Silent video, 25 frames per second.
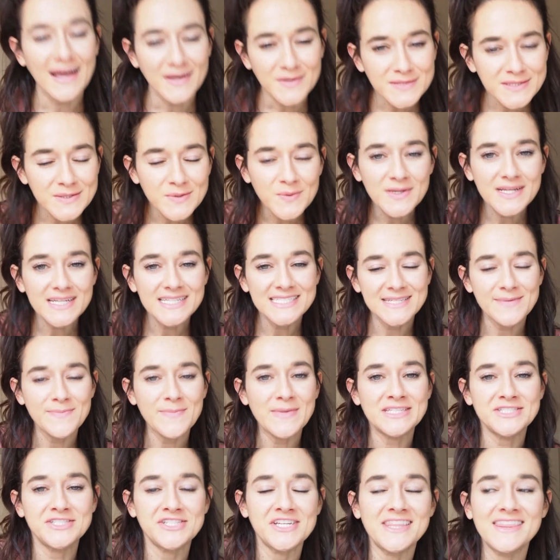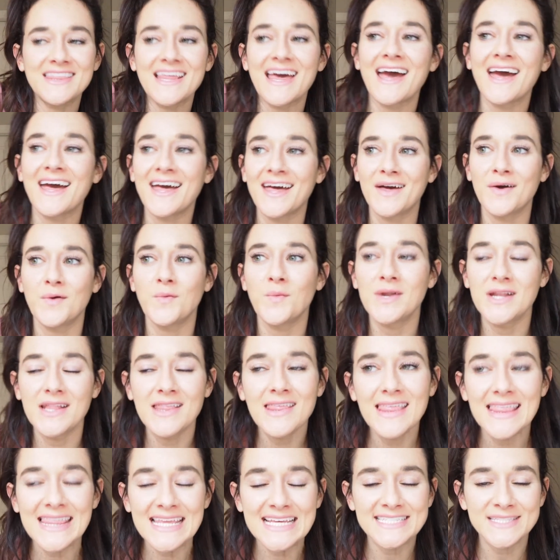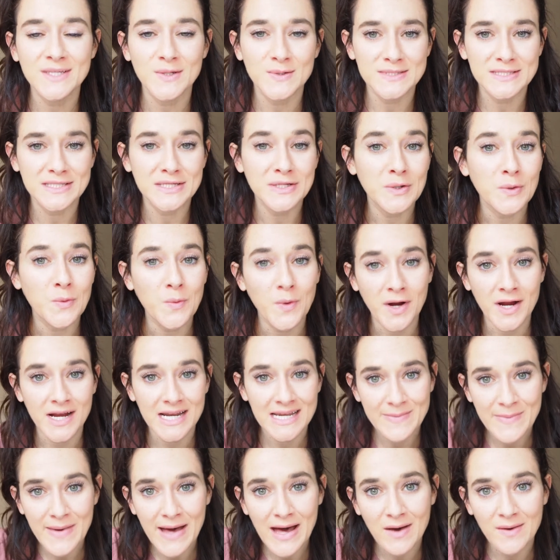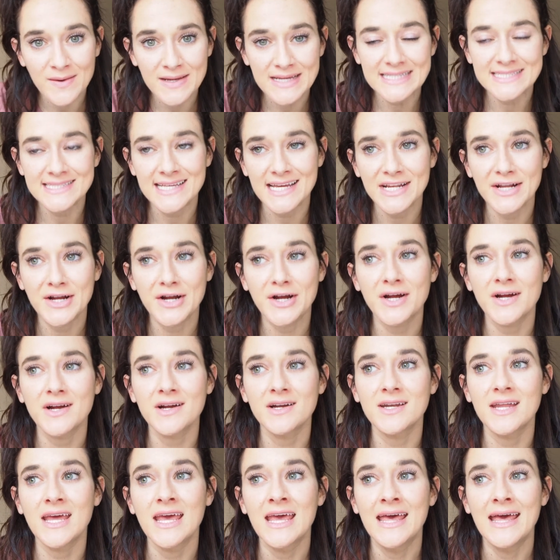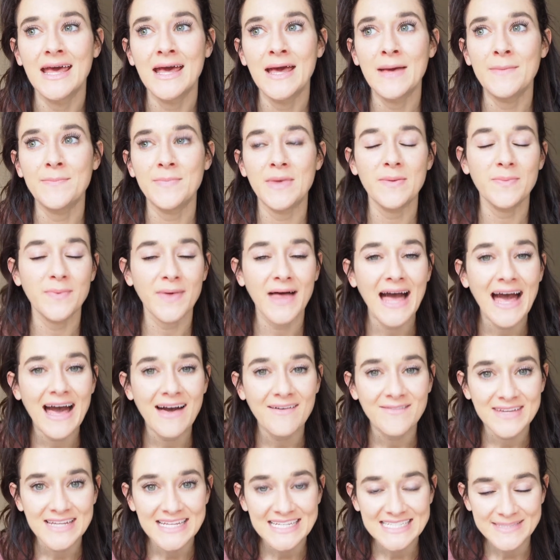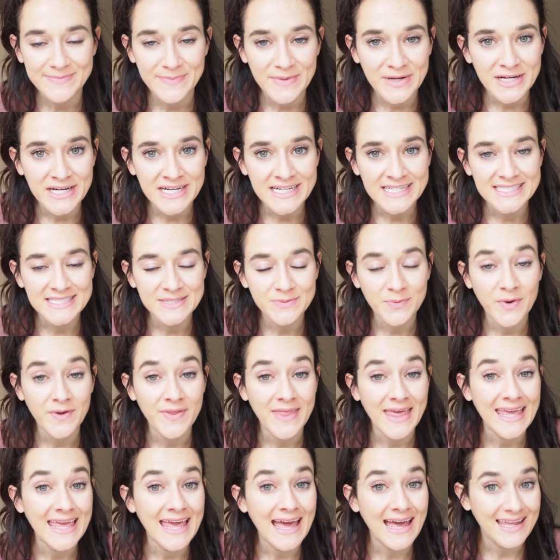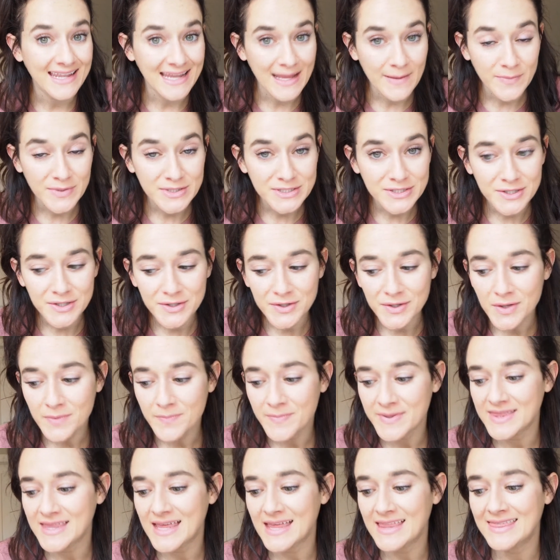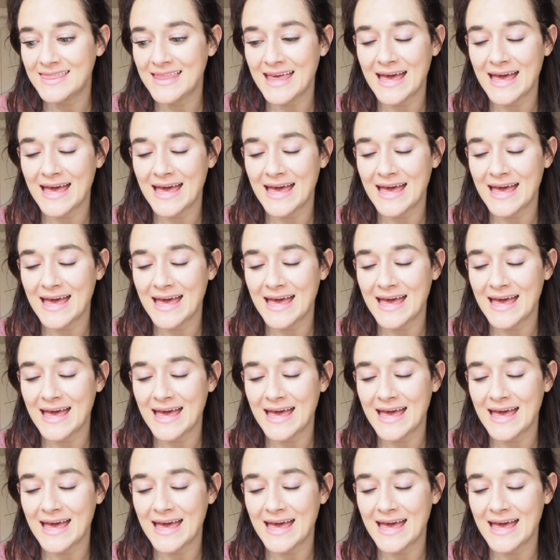also wanted to mention that one of the things I was a little worried about is I'd heard people have an experience where they get an epidural, but then the